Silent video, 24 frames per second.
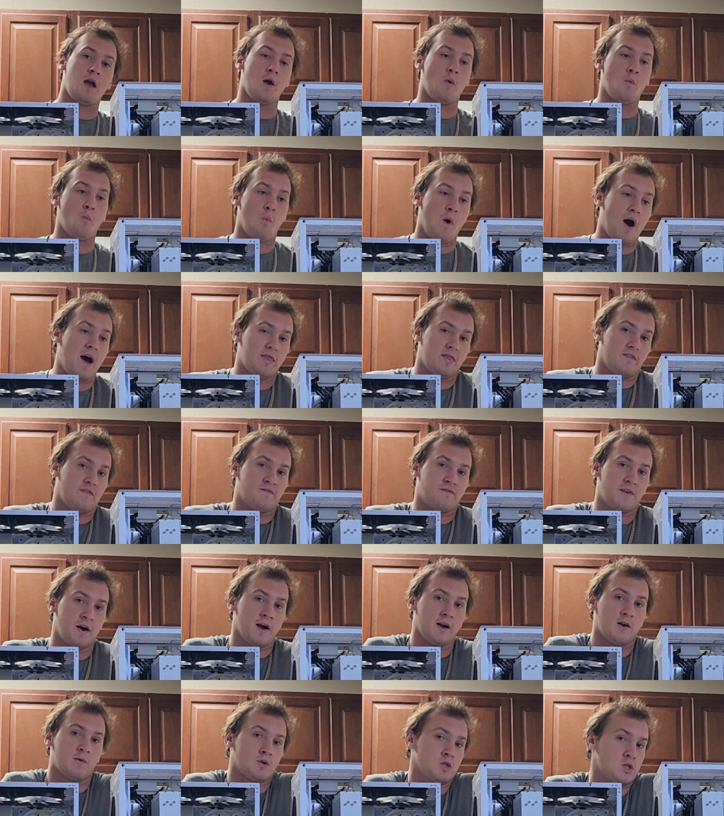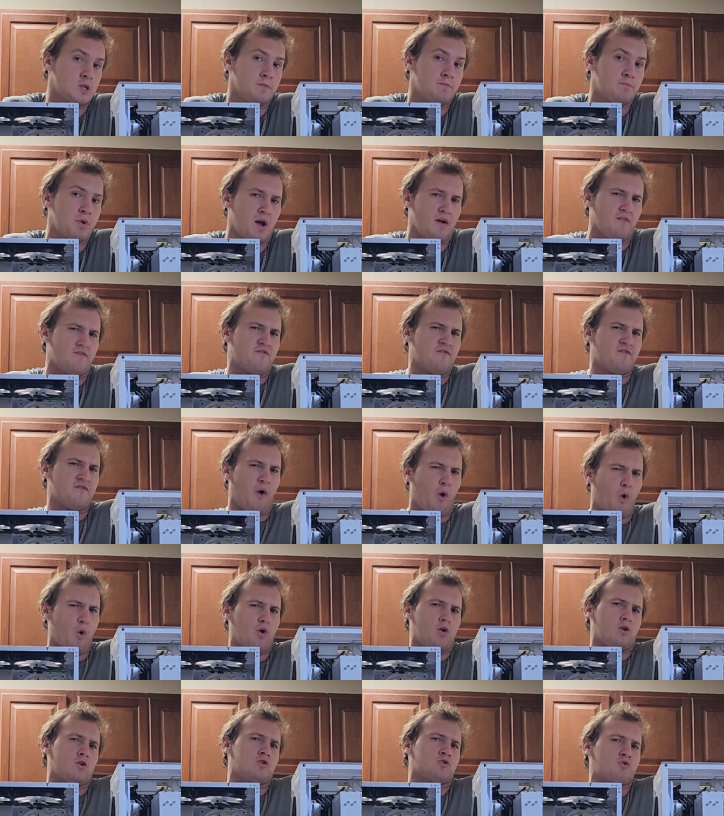and why the fuck would you put
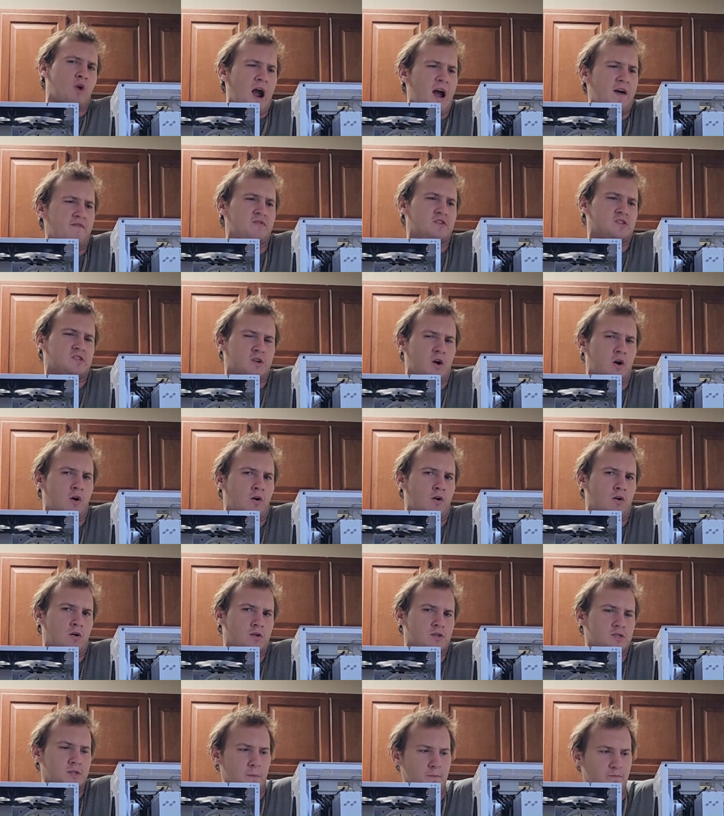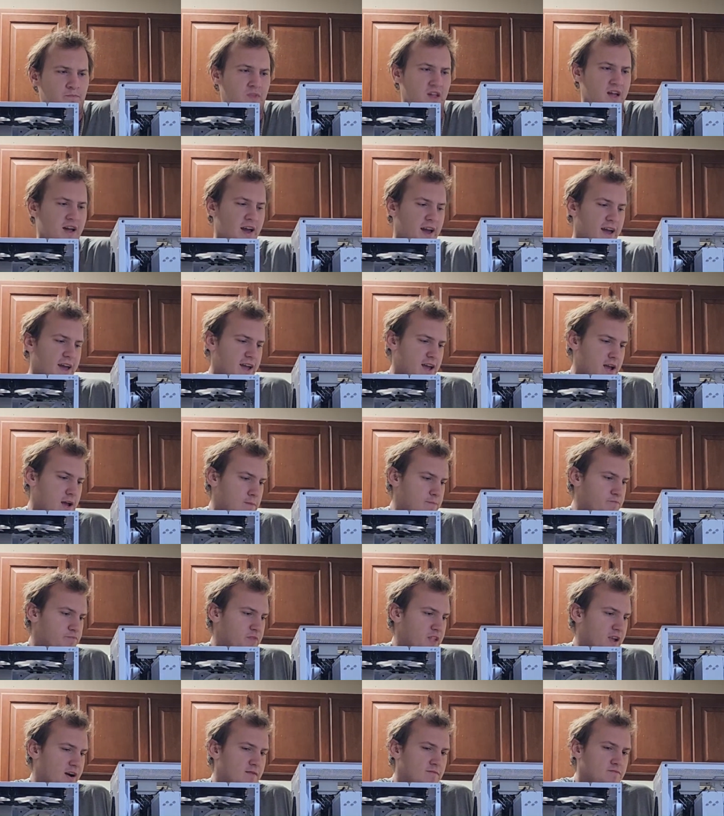4 graphics cards
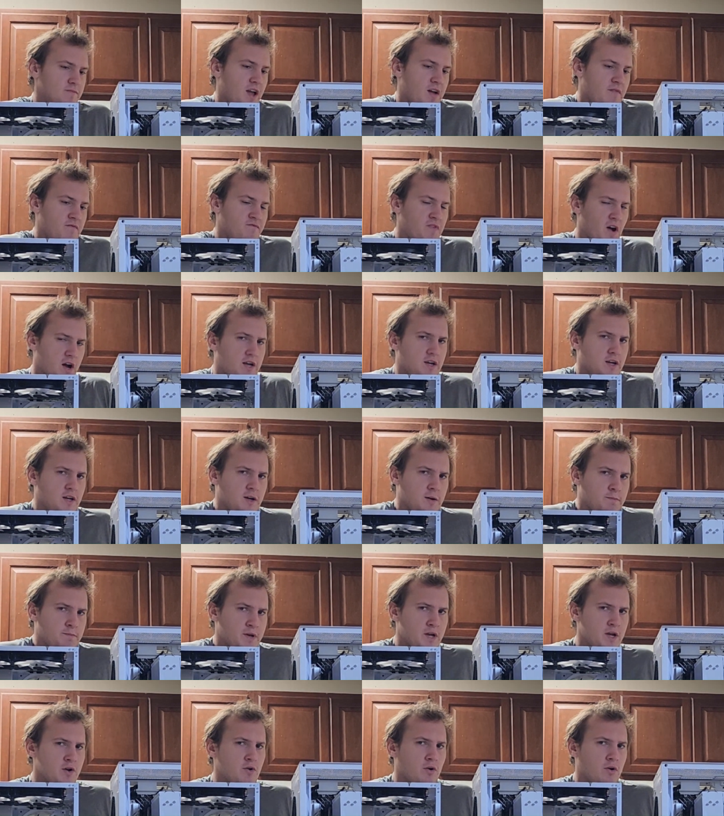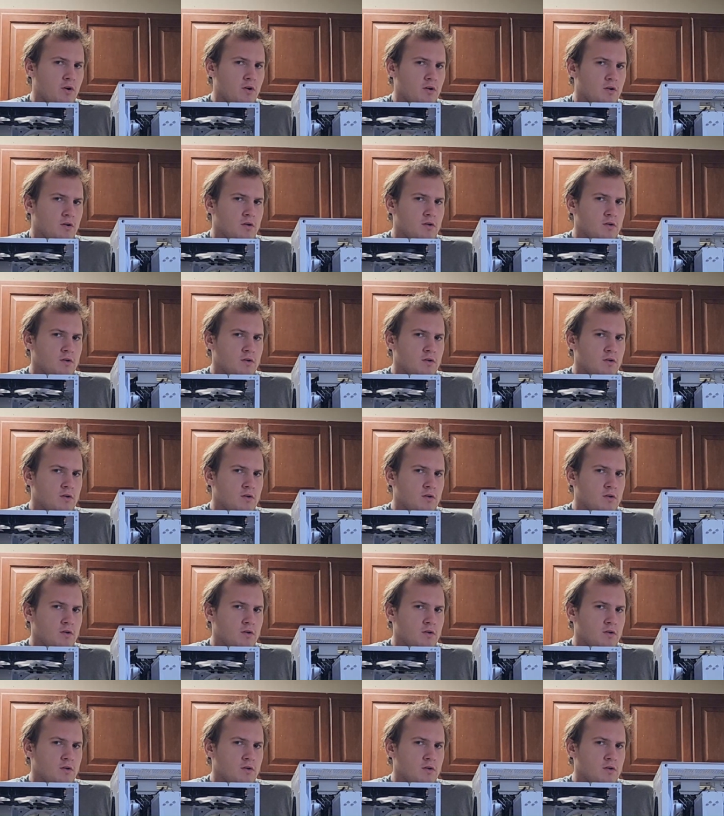in a fucking computer?